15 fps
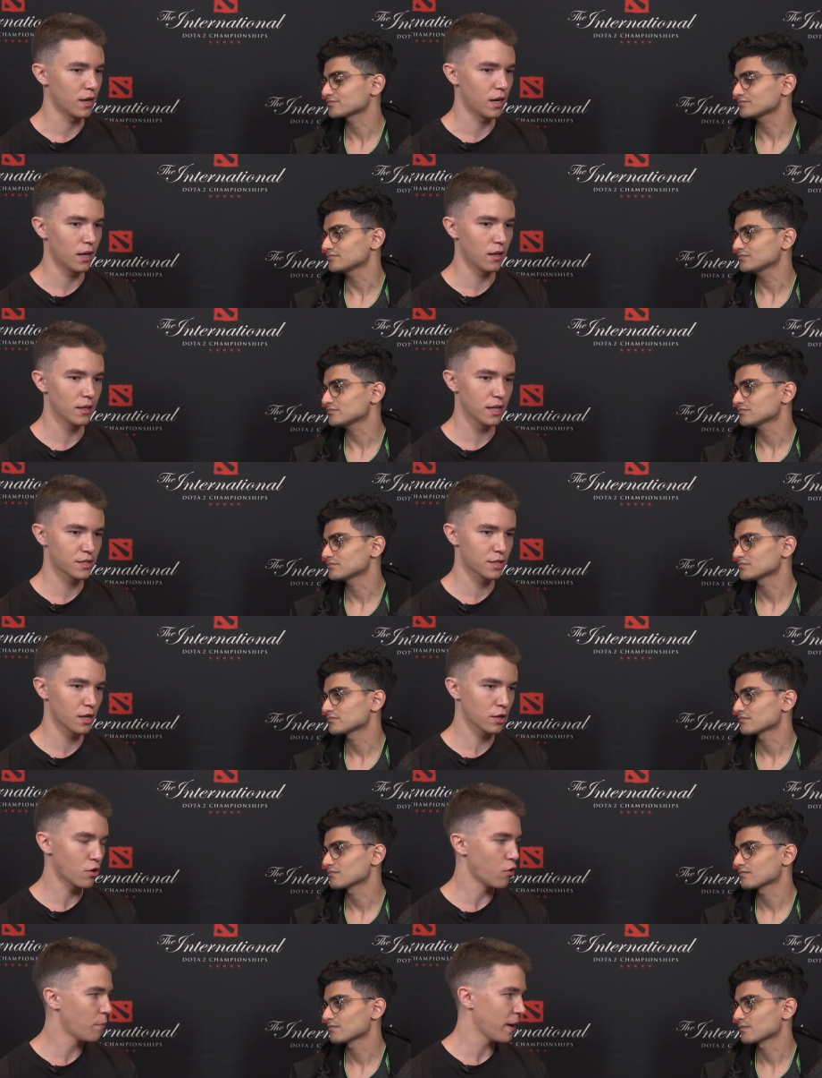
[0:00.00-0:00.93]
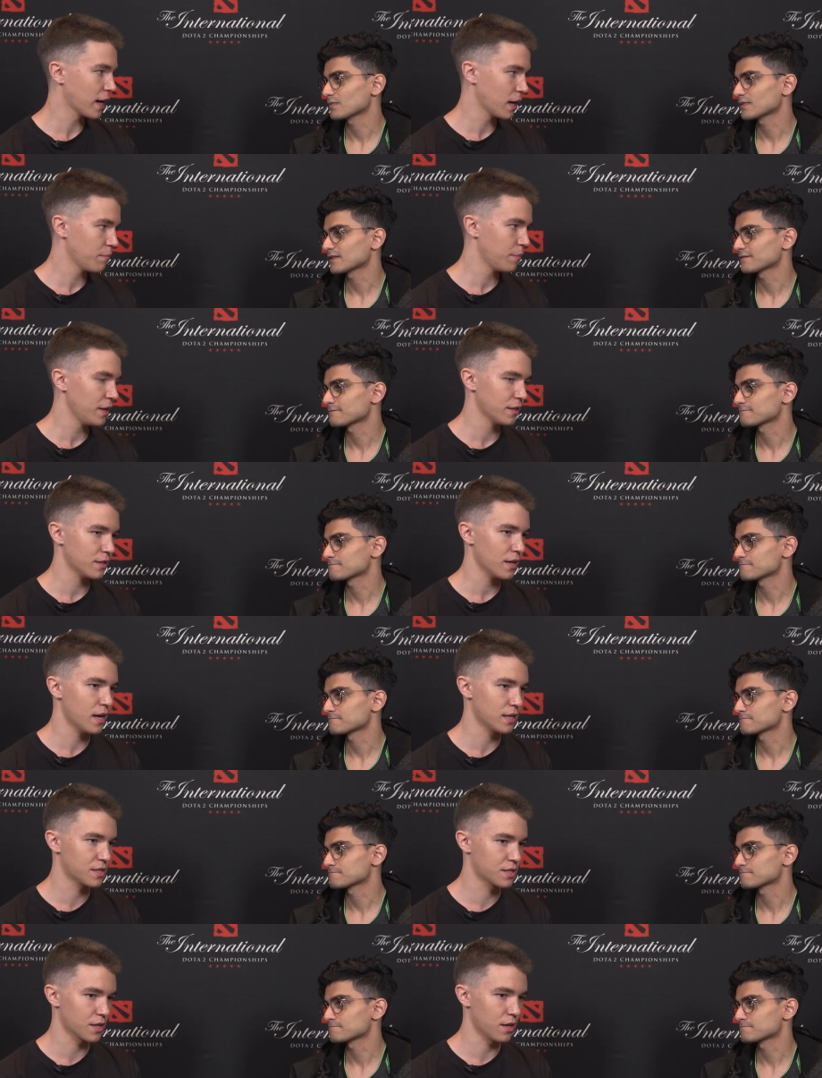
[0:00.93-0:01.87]
Speaker 1: Let's go back a bit,
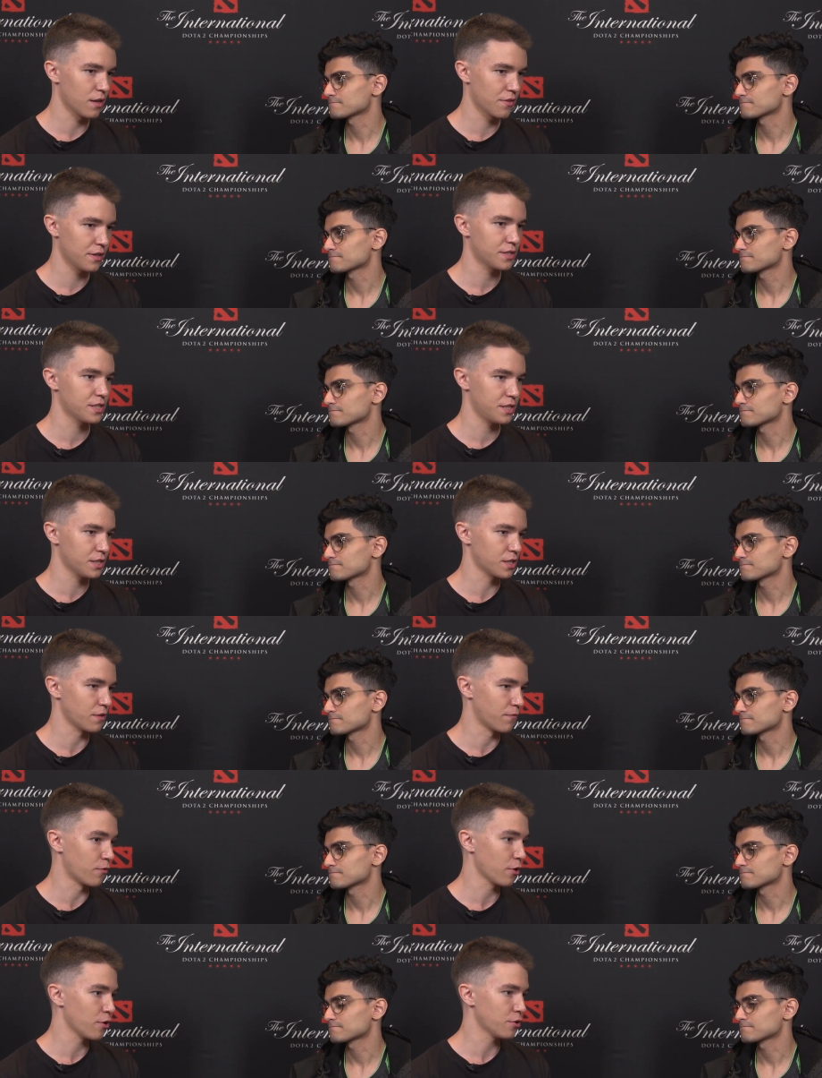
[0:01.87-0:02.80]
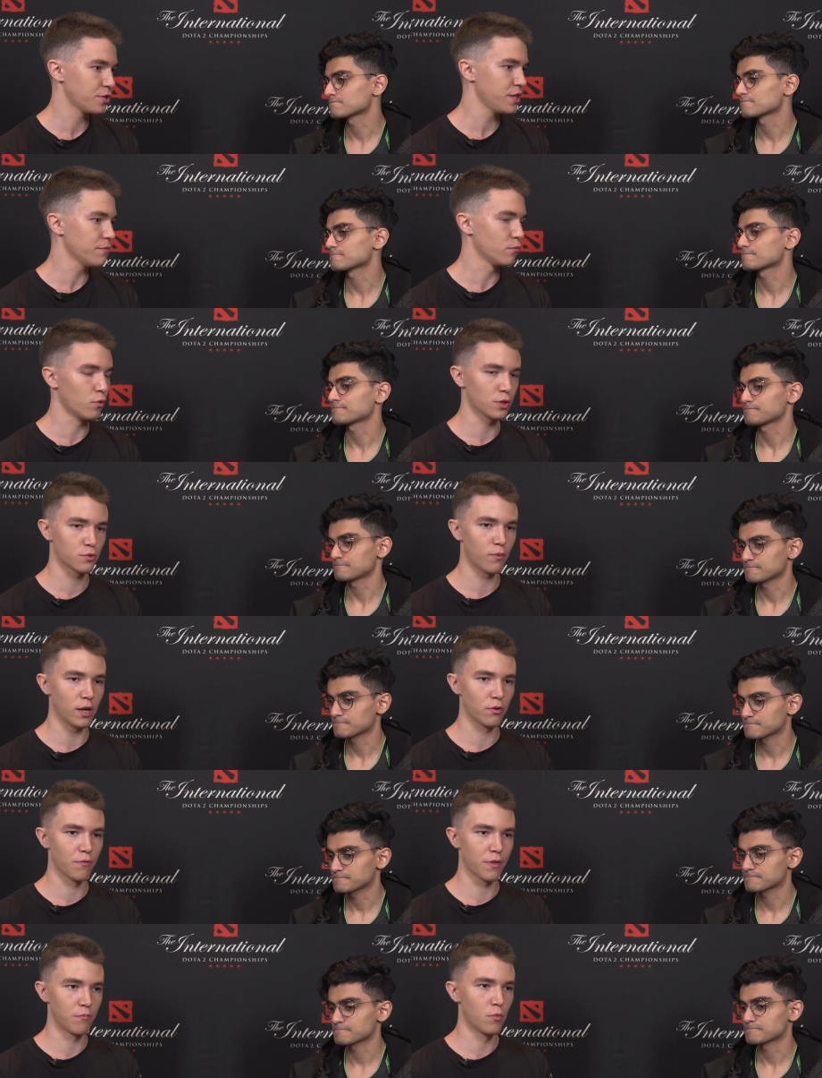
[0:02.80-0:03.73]
as this season for your team was
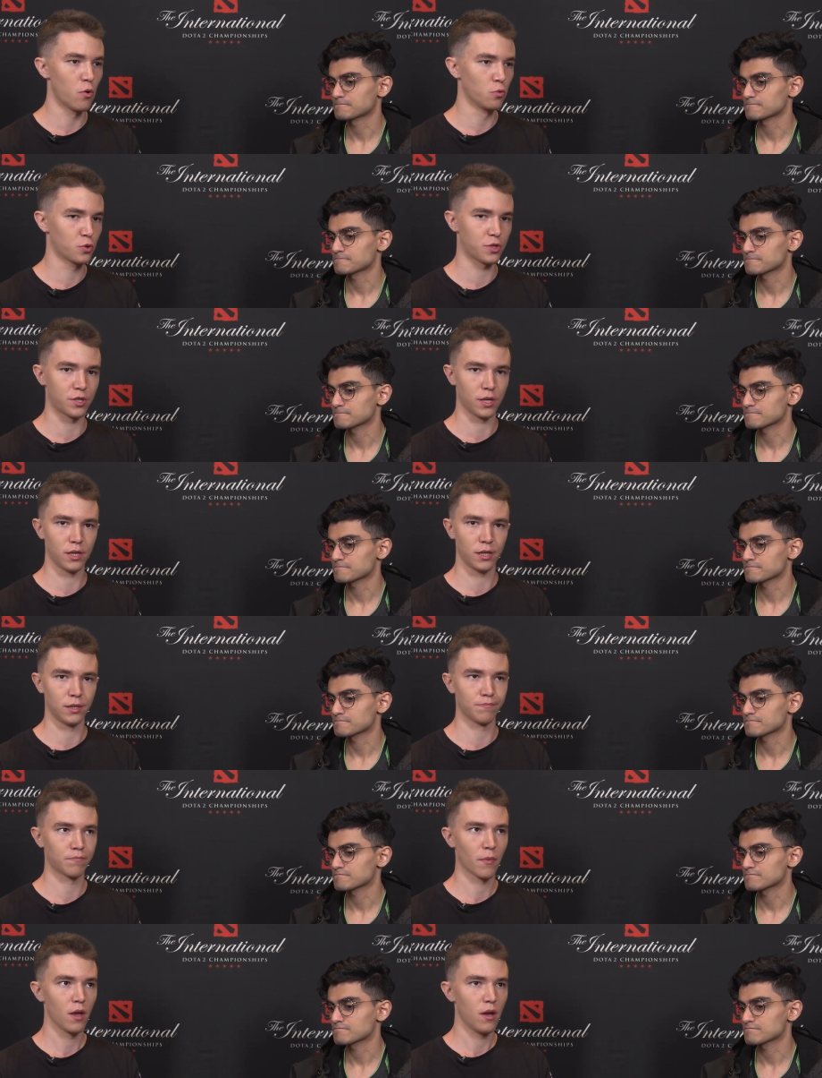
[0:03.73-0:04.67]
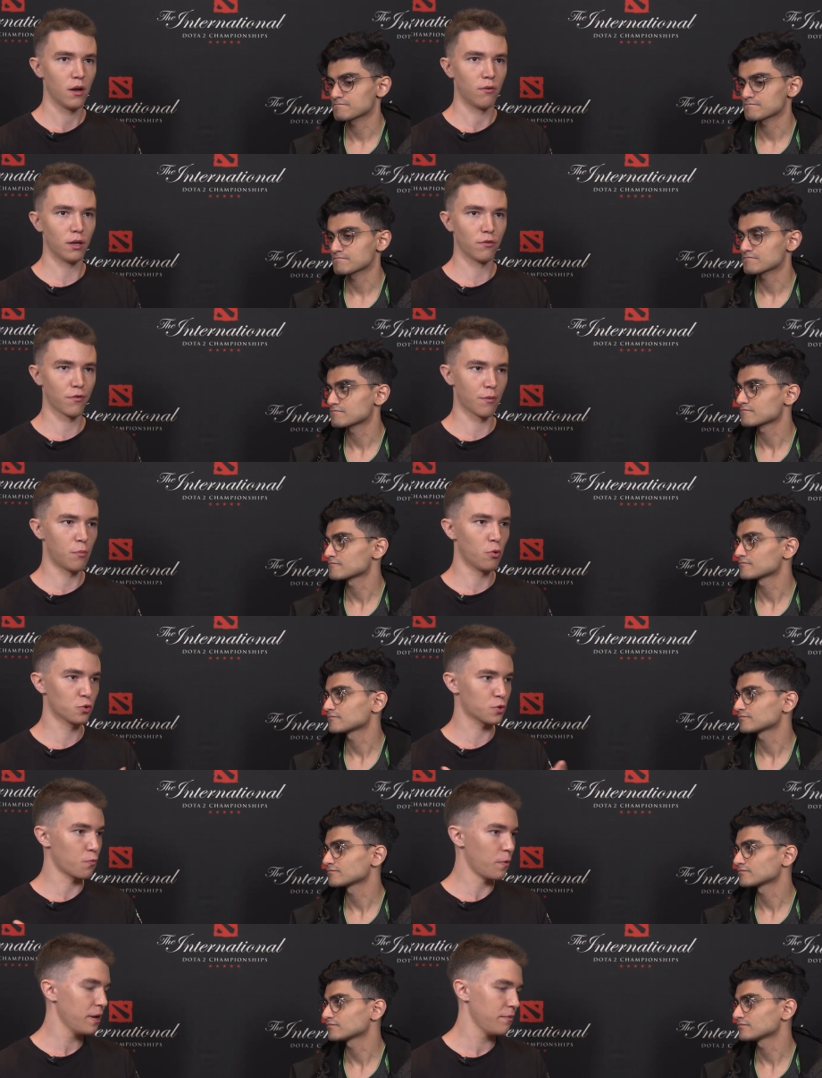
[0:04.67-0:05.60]
one of the
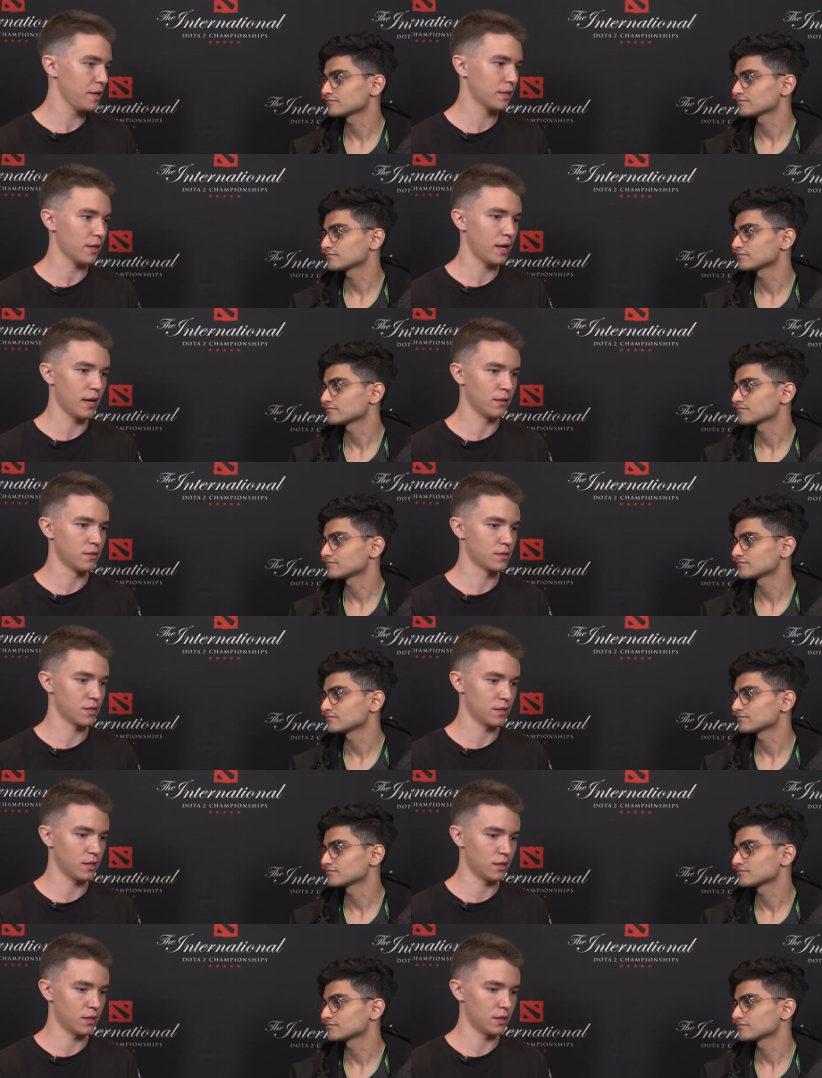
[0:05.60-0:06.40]
most vivid and